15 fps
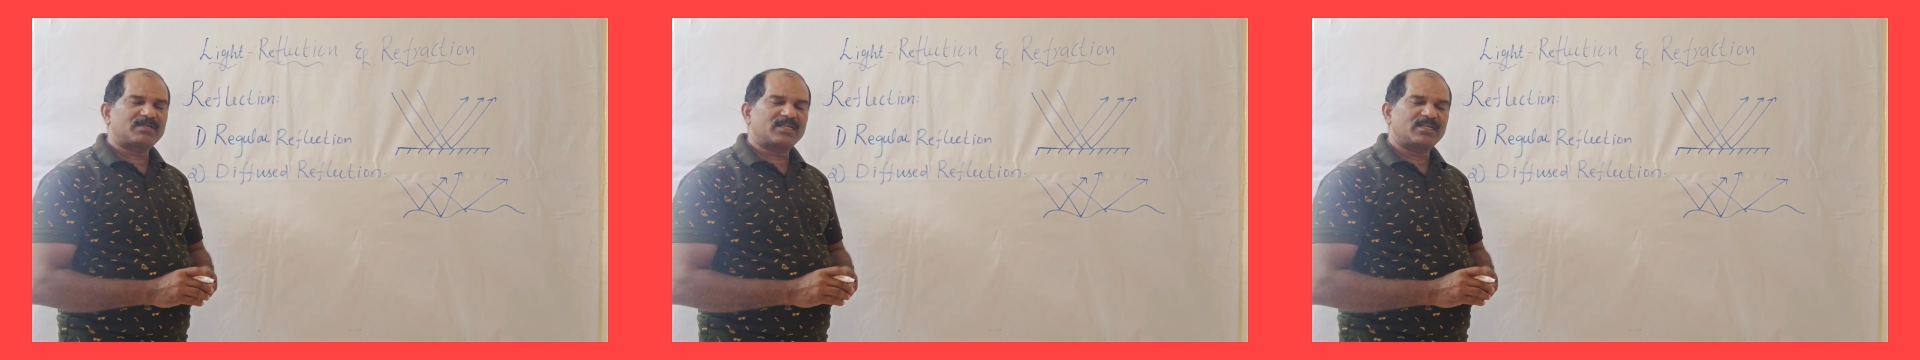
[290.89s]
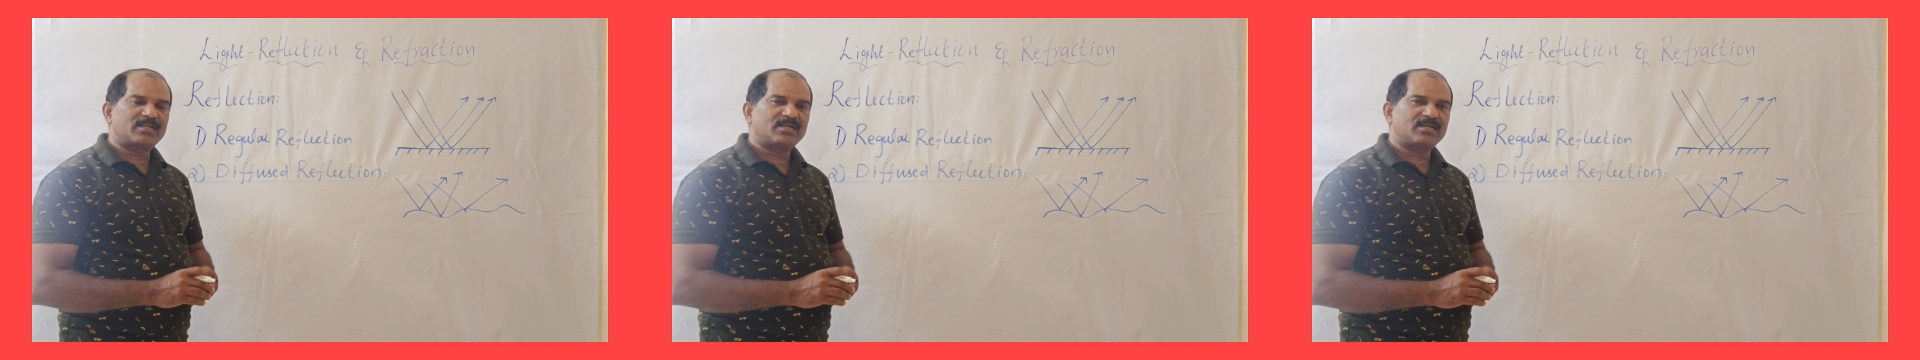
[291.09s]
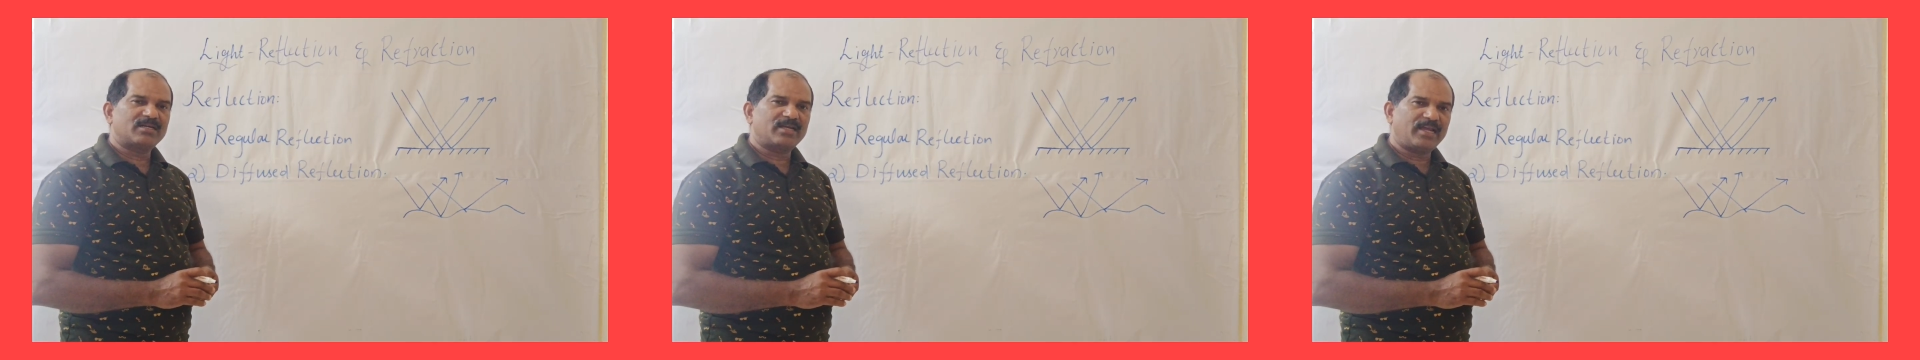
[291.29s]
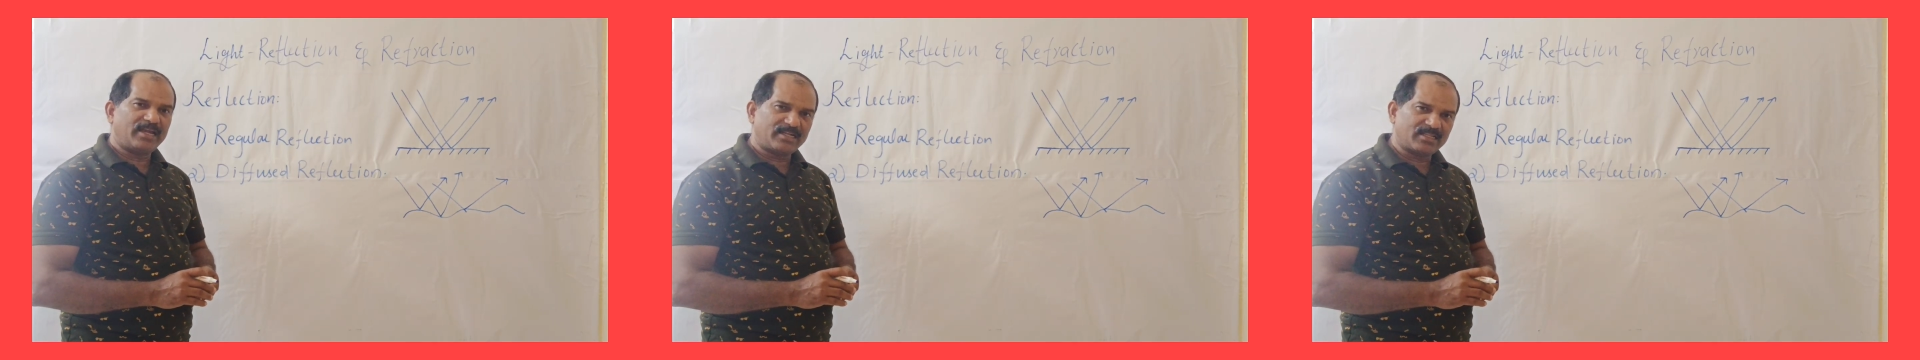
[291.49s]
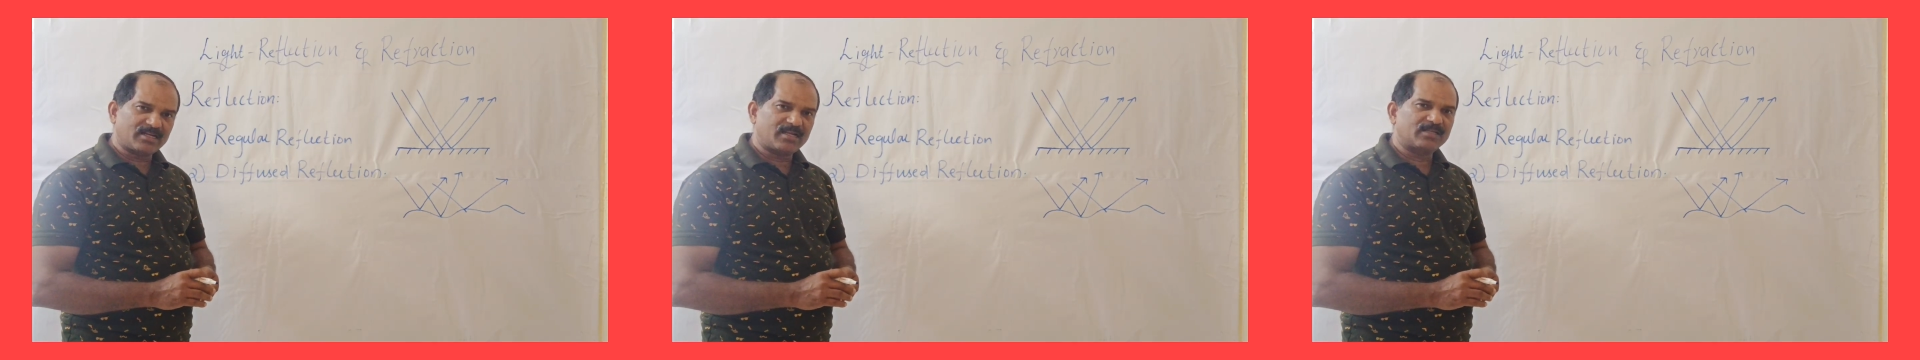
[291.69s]
in
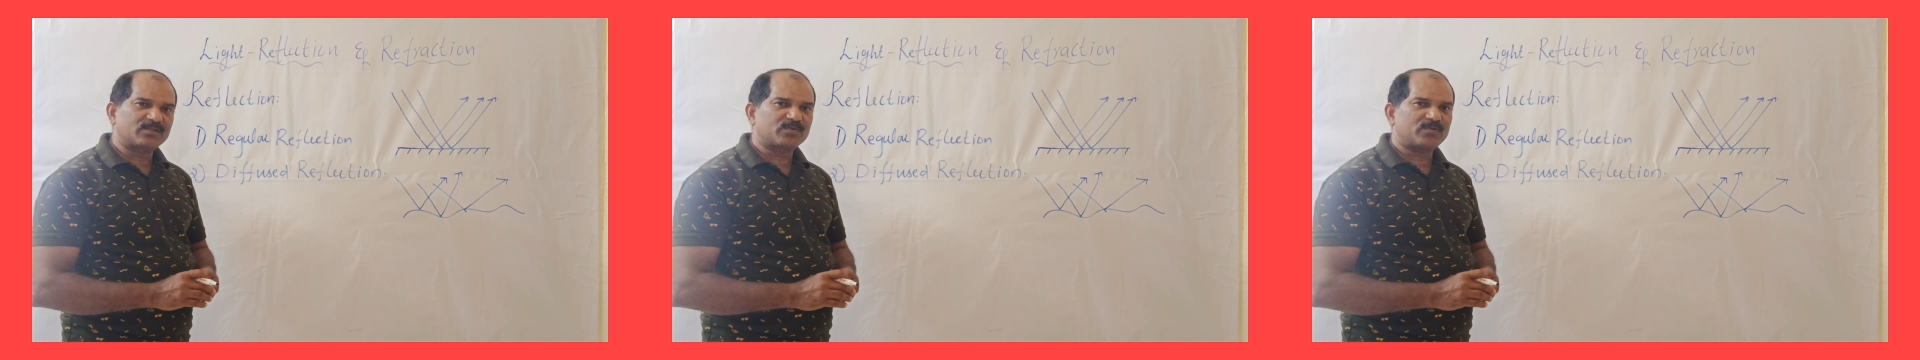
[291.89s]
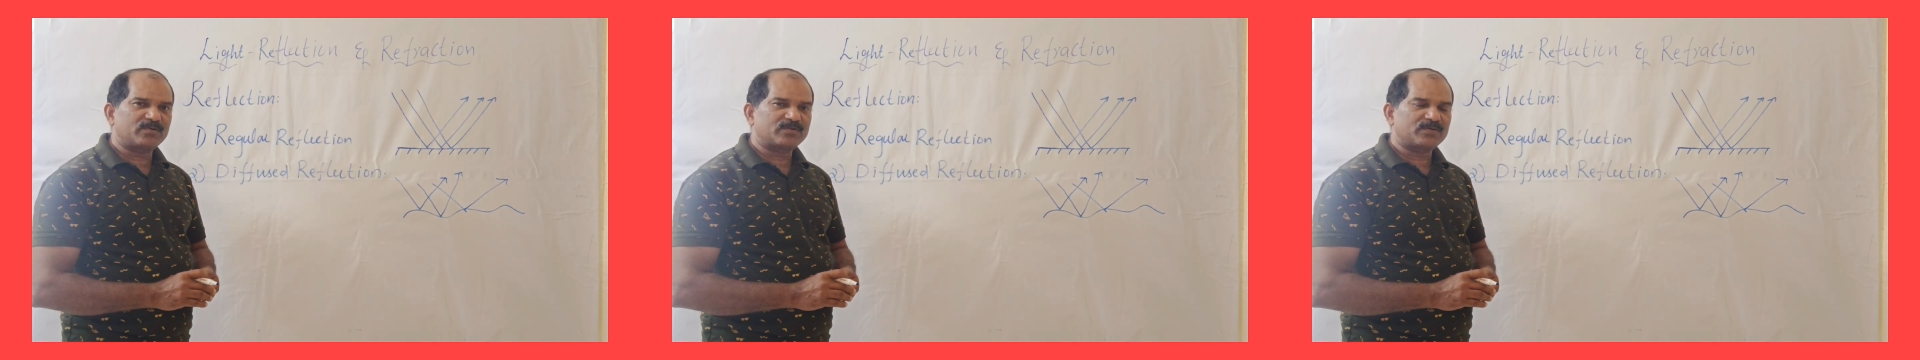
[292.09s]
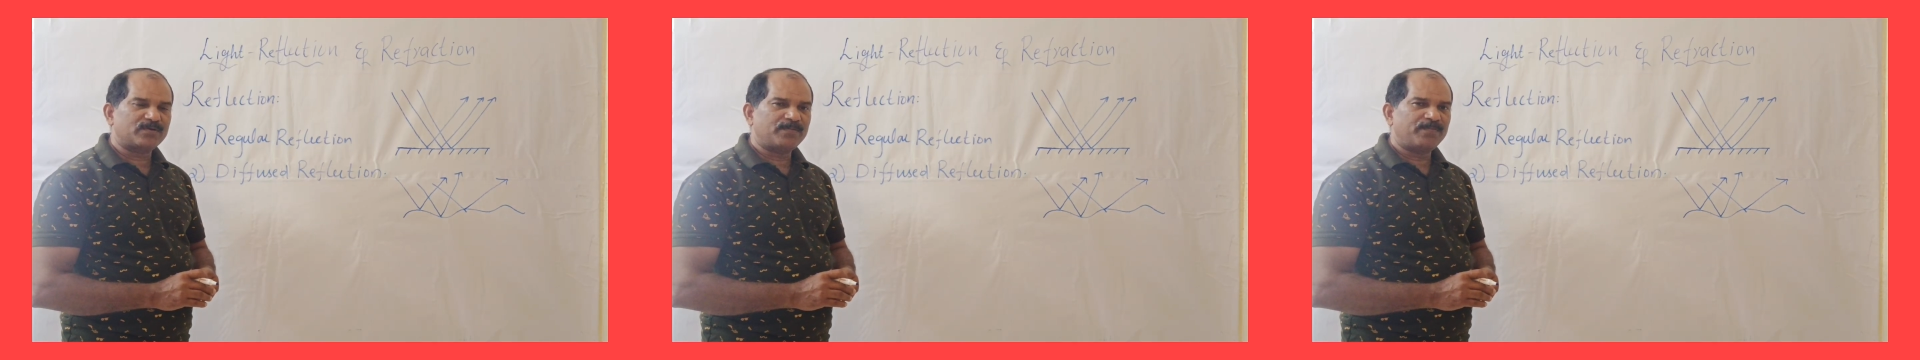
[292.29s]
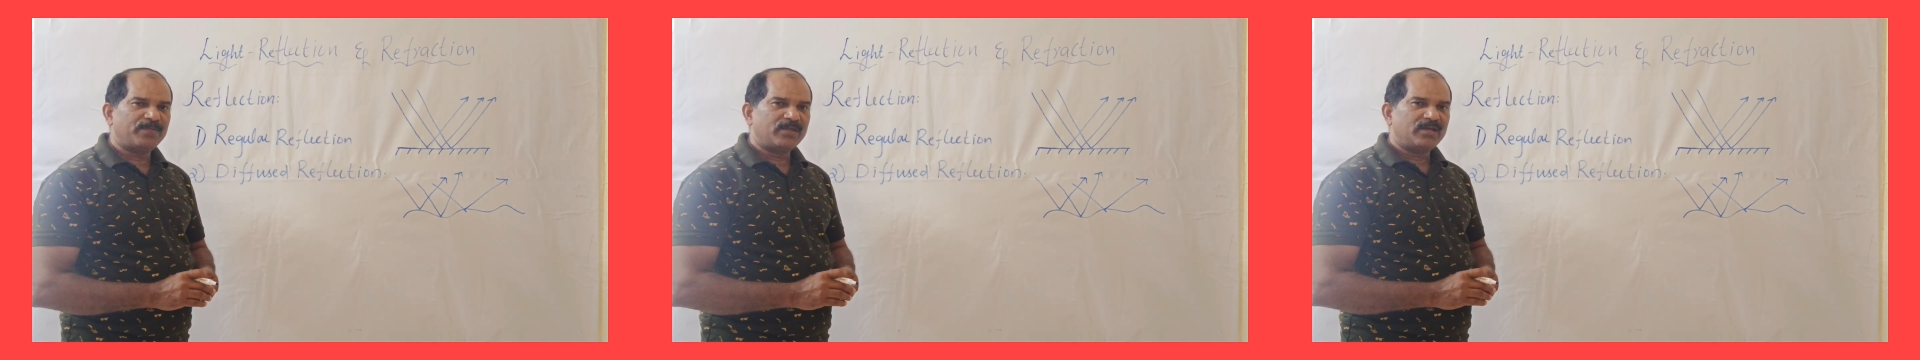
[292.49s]
8th class also.